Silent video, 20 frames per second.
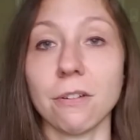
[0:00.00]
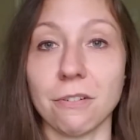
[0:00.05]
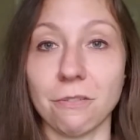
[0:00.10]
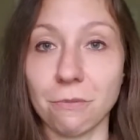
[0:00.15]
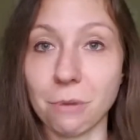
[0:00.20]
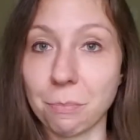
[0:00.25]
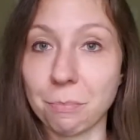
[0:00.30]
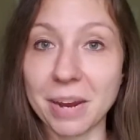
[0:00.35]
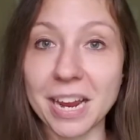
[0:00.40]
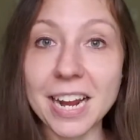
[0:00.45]

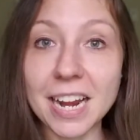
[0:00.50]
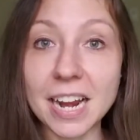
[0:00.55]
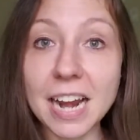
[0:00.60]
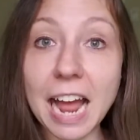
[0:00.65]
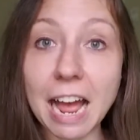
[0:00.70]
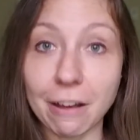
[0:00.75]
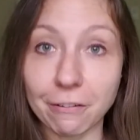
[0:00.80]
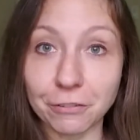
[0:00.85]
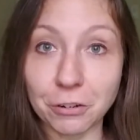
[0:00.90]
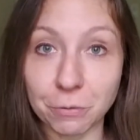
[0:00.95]
repeat it
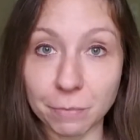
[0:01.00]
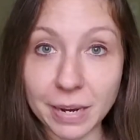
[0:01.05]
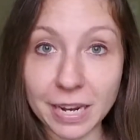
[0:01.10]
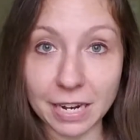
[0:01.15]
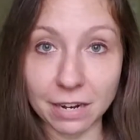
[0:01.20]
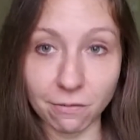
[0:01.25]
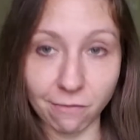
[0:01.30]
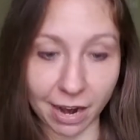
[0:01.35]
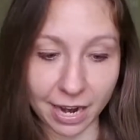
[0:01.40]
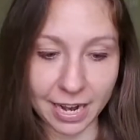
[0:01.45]
after
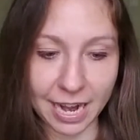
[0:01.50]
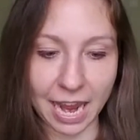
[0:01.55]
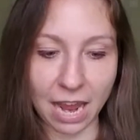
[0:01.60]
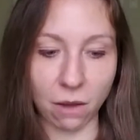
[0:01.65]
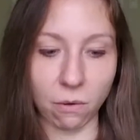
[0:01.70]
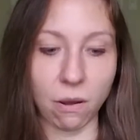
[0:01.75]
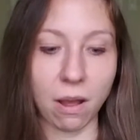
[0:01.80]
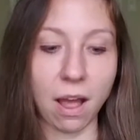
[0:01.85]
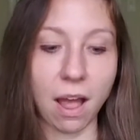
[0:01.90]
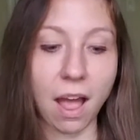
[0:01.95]
me right
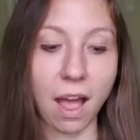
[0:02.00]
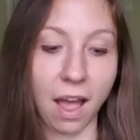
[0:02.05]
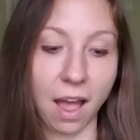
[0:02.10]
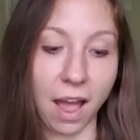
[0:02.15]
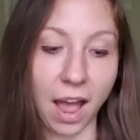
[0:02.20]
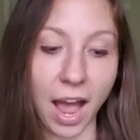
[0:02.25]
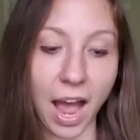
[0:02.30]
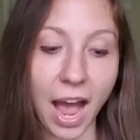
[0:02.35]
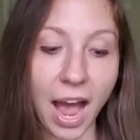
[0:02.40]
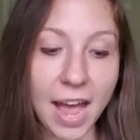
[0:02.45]
now.
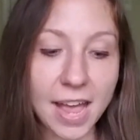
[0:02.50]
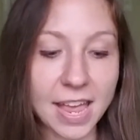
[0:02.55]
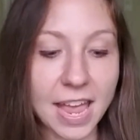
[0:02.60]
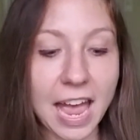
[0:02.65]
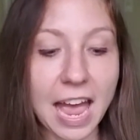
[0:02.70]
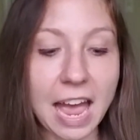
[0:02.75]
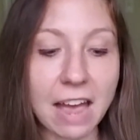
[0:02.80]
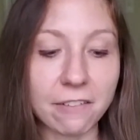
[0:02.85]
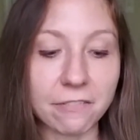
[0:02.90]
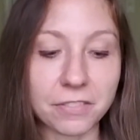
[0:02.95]
I
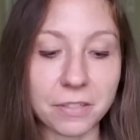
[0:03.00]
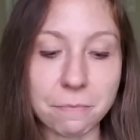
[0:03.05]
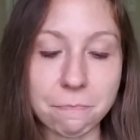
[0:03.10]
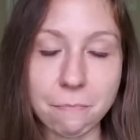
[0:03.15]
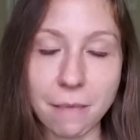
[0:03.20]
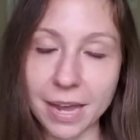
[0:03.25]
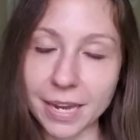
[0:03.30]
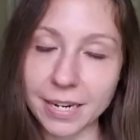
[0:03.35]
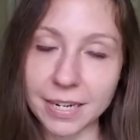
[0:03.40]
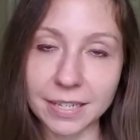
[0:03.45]
have the
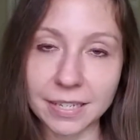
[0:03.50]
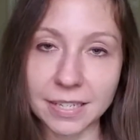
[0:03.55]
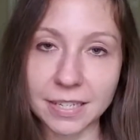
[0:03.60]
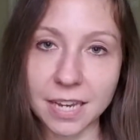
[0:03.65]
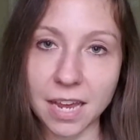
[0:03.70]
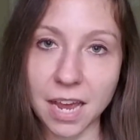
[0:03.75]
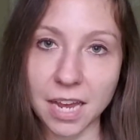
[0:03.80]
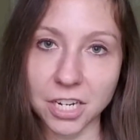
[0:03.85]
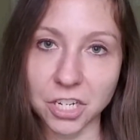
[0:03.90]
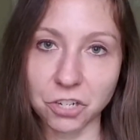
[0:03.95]
Midas
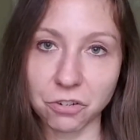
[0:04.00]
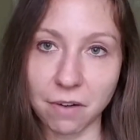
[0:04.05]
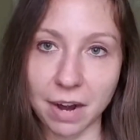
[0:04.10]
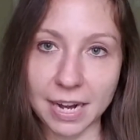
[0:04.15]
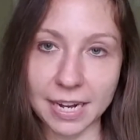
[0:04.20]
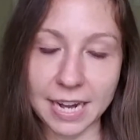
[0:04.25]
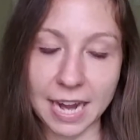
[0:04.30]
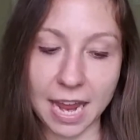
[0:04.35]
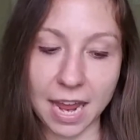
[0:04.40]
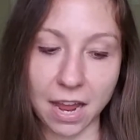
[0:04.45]
touch
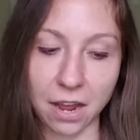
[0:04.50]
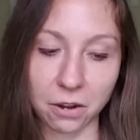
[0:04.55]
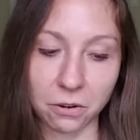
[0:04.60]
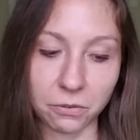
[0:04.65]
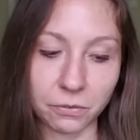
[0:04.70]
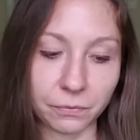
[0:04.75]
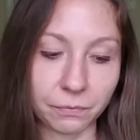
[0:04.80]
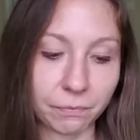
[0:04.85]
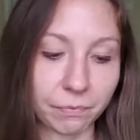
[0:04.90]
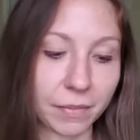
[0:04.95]
right
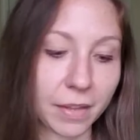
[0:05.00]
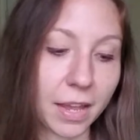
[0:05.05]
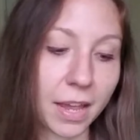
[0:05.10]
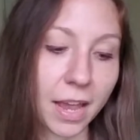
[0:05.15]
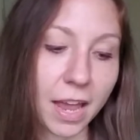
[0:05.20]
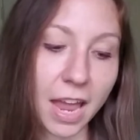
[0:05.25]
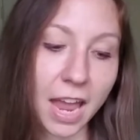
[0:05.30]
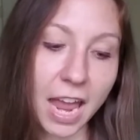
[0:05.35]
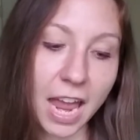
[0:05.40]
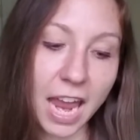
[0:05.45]
now.
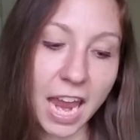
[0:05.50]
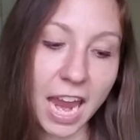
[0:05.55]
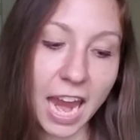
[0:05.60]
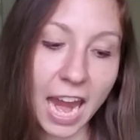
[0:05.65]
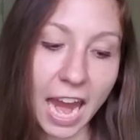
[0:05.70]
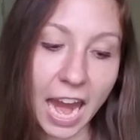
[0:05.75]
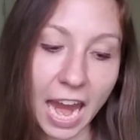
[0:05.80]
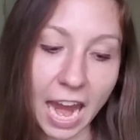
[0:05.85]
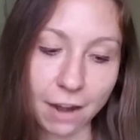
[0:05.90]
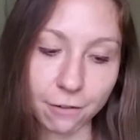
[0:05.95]

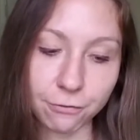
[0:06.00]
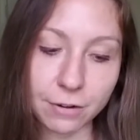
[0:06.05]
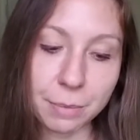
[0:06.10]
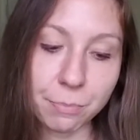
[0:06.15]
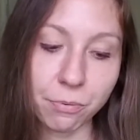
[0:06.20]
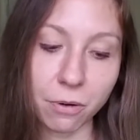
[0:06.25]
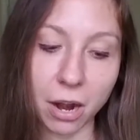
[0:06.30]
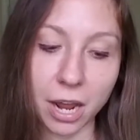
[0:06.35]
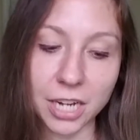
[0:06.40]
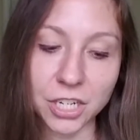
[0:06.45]
Every
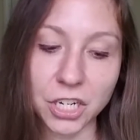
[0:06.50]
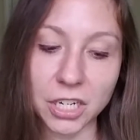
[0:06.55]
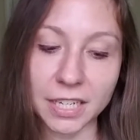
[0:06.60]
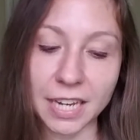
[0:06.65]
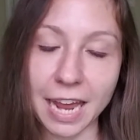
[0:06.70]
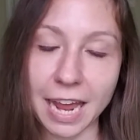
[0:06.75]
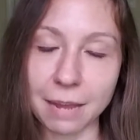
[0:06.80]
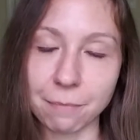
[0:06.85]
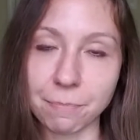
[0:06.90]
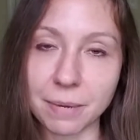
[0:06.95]
project
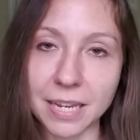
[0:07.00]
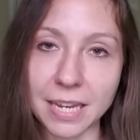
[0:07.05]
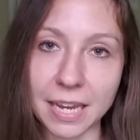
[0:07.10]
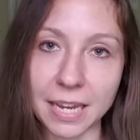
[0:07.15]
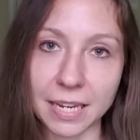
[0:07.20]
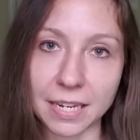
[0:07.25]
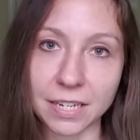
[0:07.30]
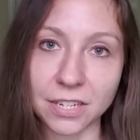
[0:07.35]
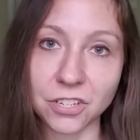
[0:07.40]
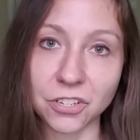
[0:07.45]
I
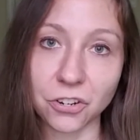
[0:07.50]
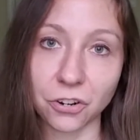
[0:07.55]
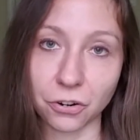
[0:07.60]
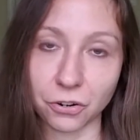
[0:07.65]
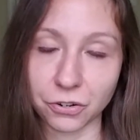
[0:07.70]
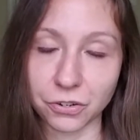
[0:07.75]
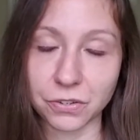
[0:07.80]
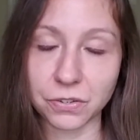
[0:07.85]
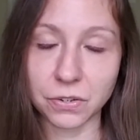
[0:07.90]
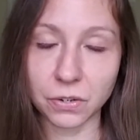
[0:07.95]
begin
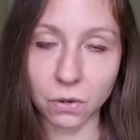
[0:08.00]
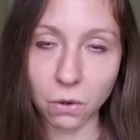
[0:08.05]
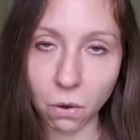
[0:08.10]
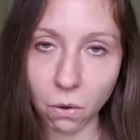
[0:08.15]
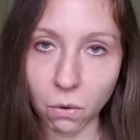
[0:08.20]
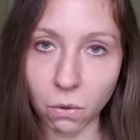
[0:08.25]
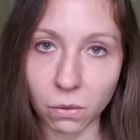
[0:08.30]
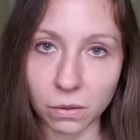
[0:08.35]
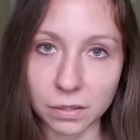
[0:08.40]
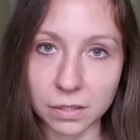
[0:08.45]
turns to
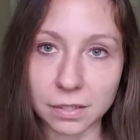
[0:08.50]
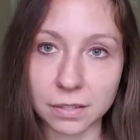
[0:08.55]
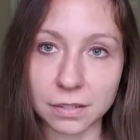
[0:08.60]
gold.